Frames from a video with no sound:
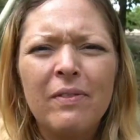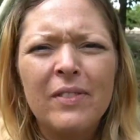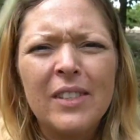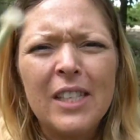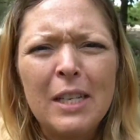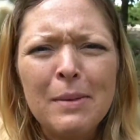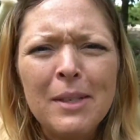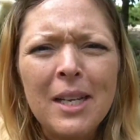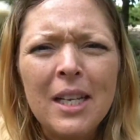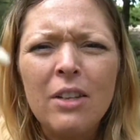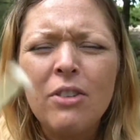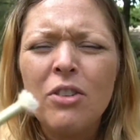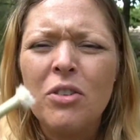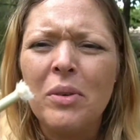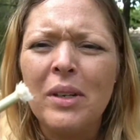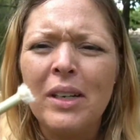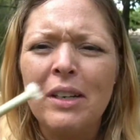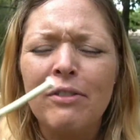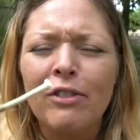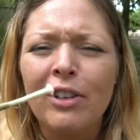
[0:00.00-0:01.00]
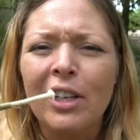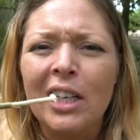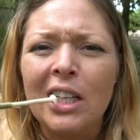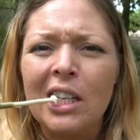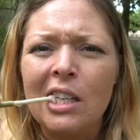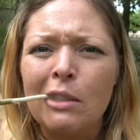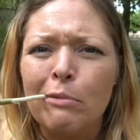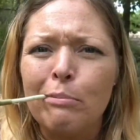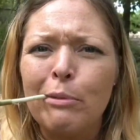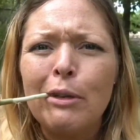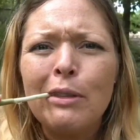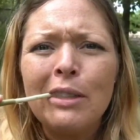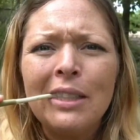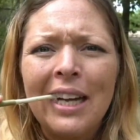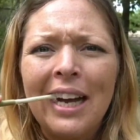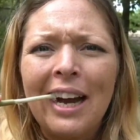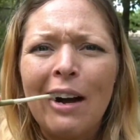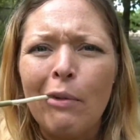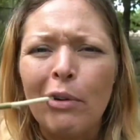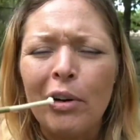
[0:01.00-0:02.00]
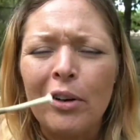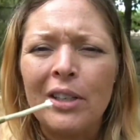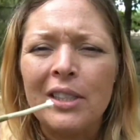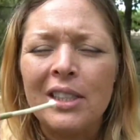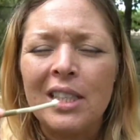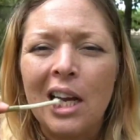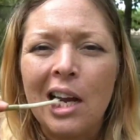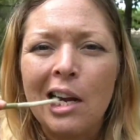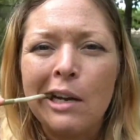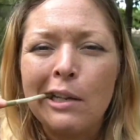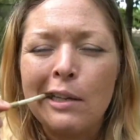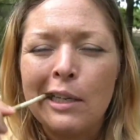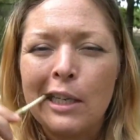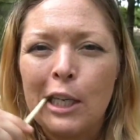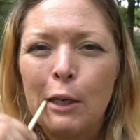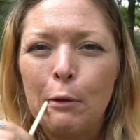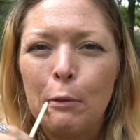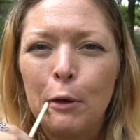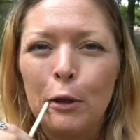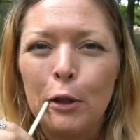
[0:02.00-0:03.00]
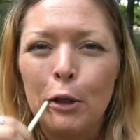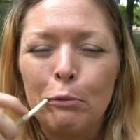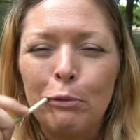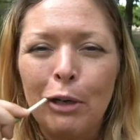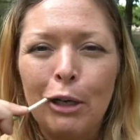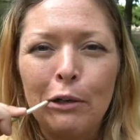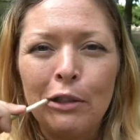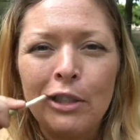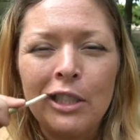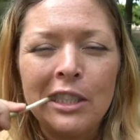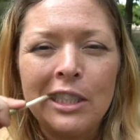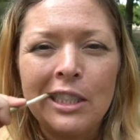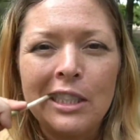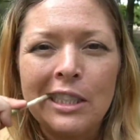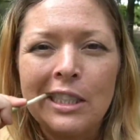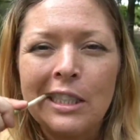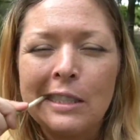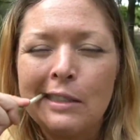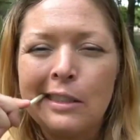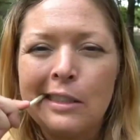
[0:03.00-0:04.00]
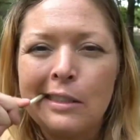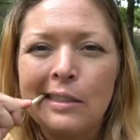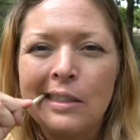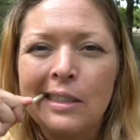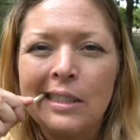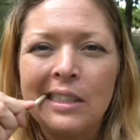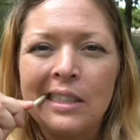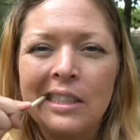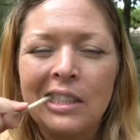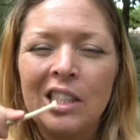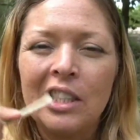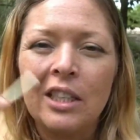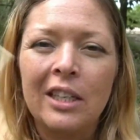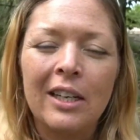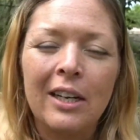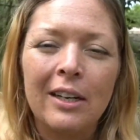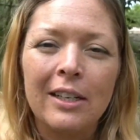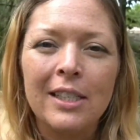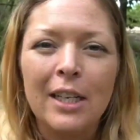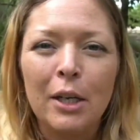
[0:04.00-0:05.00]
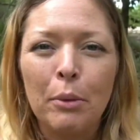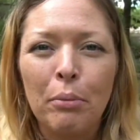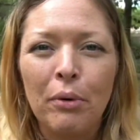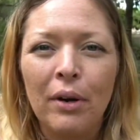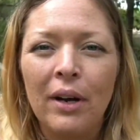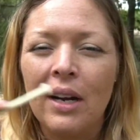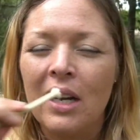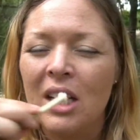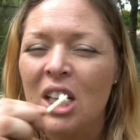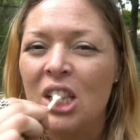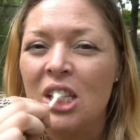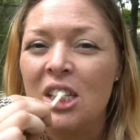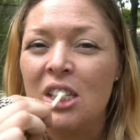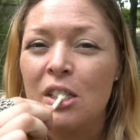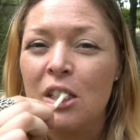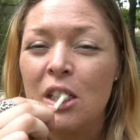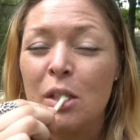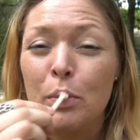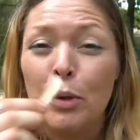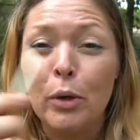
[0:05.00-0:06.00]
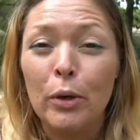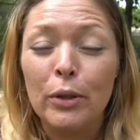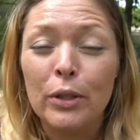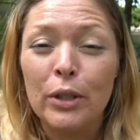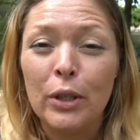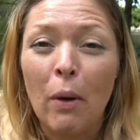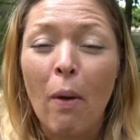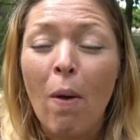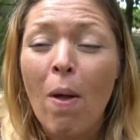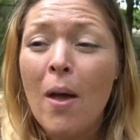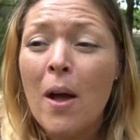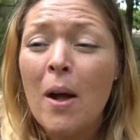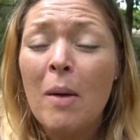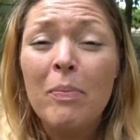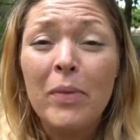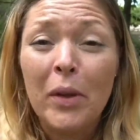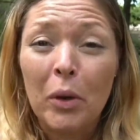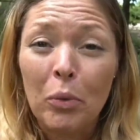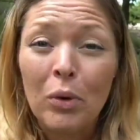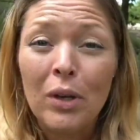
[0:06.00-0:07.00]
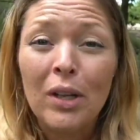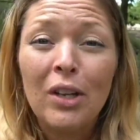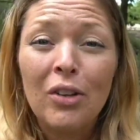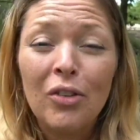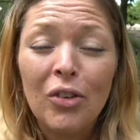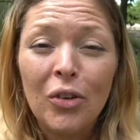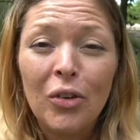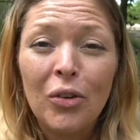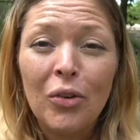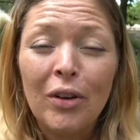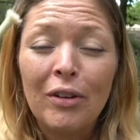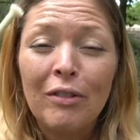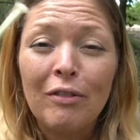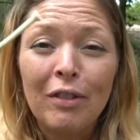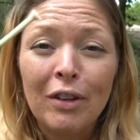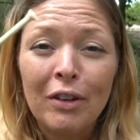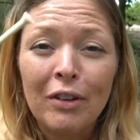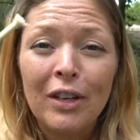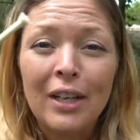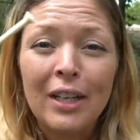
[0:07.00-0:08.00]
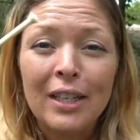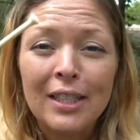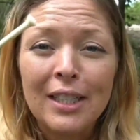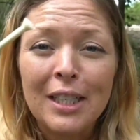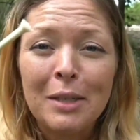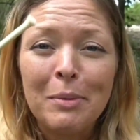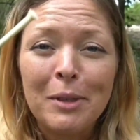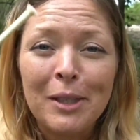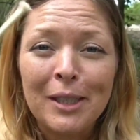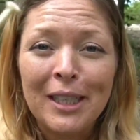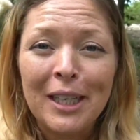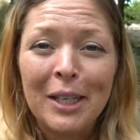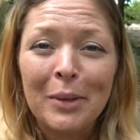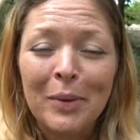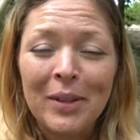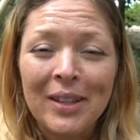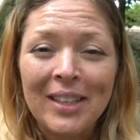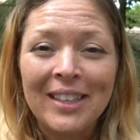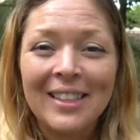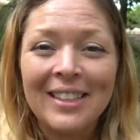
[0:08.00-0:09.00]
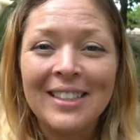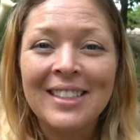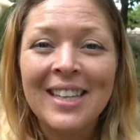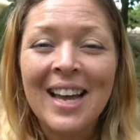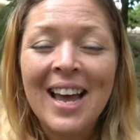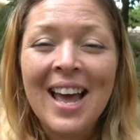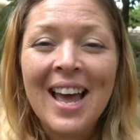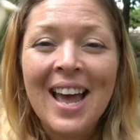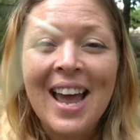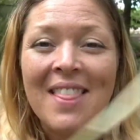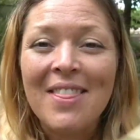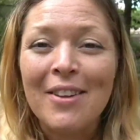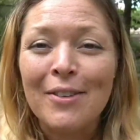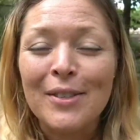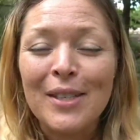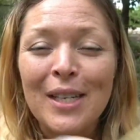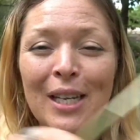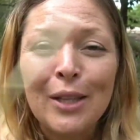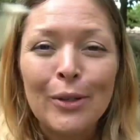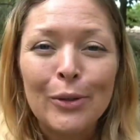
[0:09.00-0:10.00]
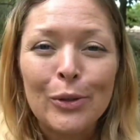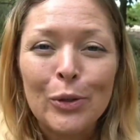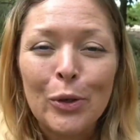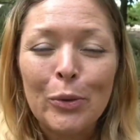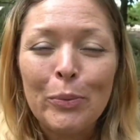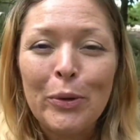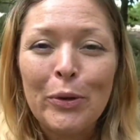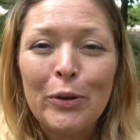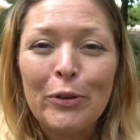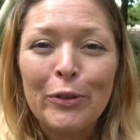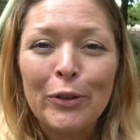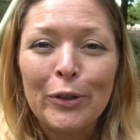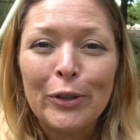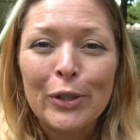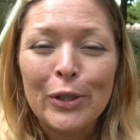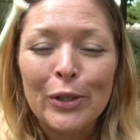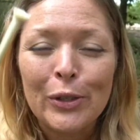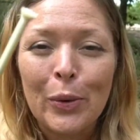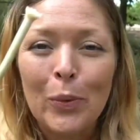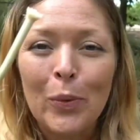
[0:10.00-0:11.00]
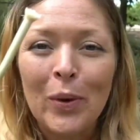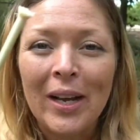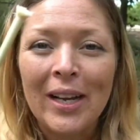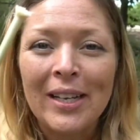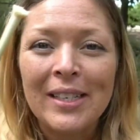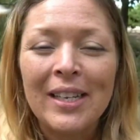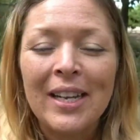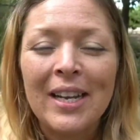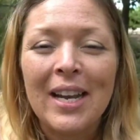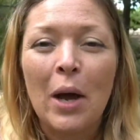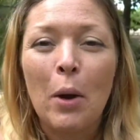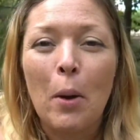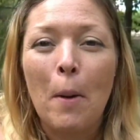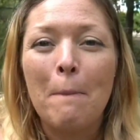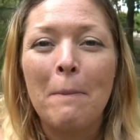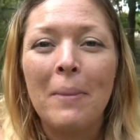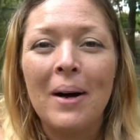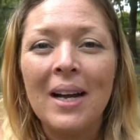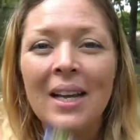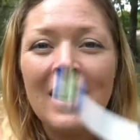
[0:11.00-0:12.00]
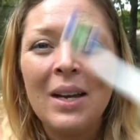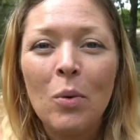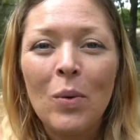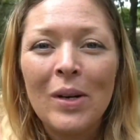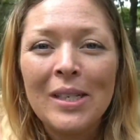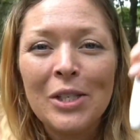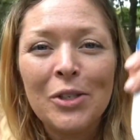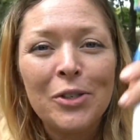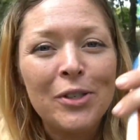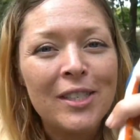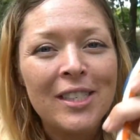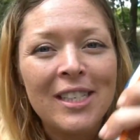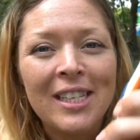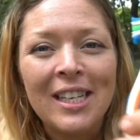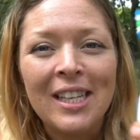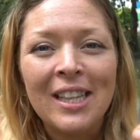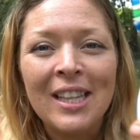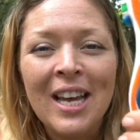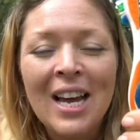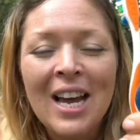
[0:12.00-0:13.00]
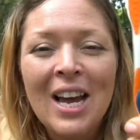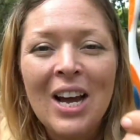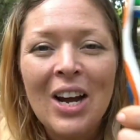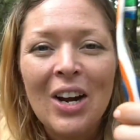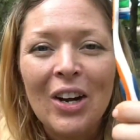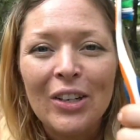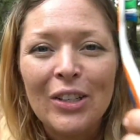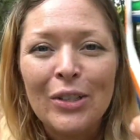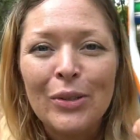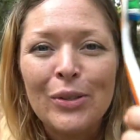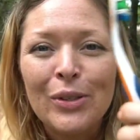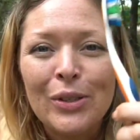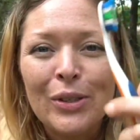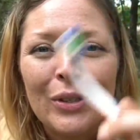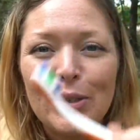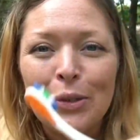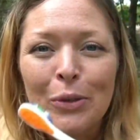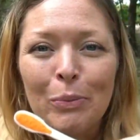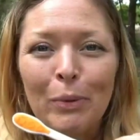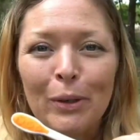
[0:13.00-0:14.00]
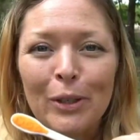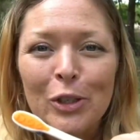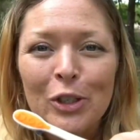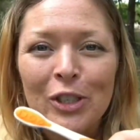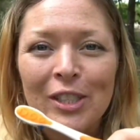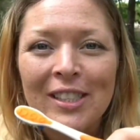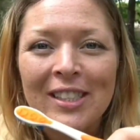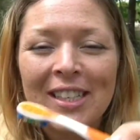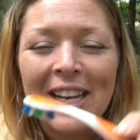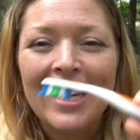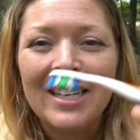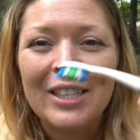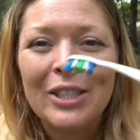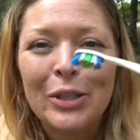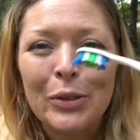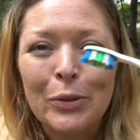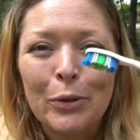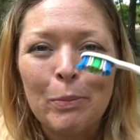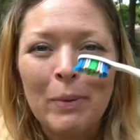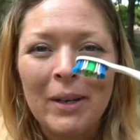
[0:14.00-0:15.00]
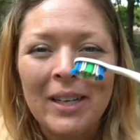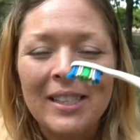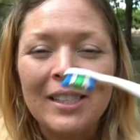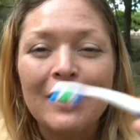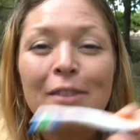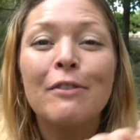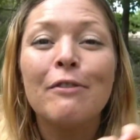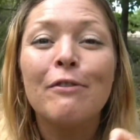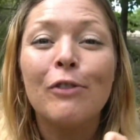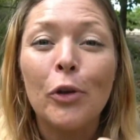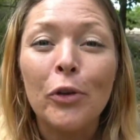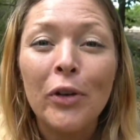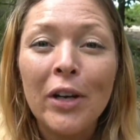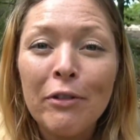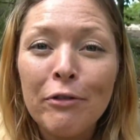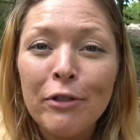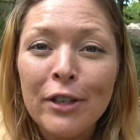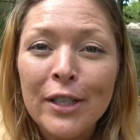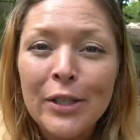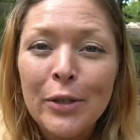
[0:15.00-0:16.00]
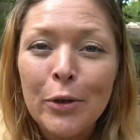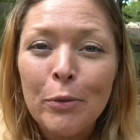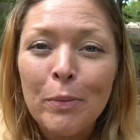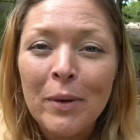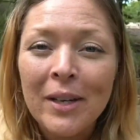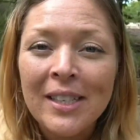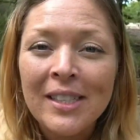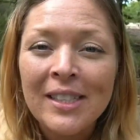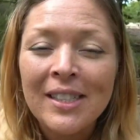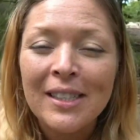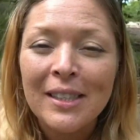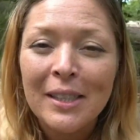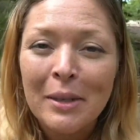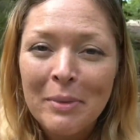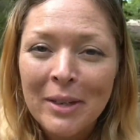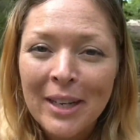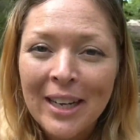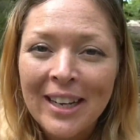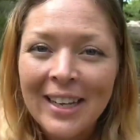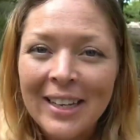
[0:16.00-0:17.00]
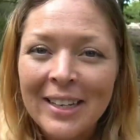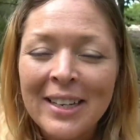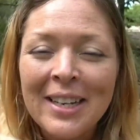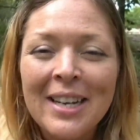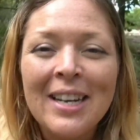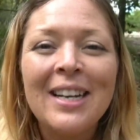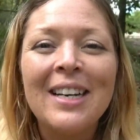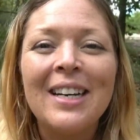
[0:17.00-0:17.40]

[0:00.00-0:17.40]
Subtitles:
seems like they're doing it for like about an hour, because they kind of like keep it in their mouth and then they keep doing it and then kind of take a break and then they do it some more. So they really do a very deep clean with these, and their teeth are so beautiful and so white. Now my Western teeth are used to toothbrushes and toothpaste, fluoride-free toothpaste, let me add.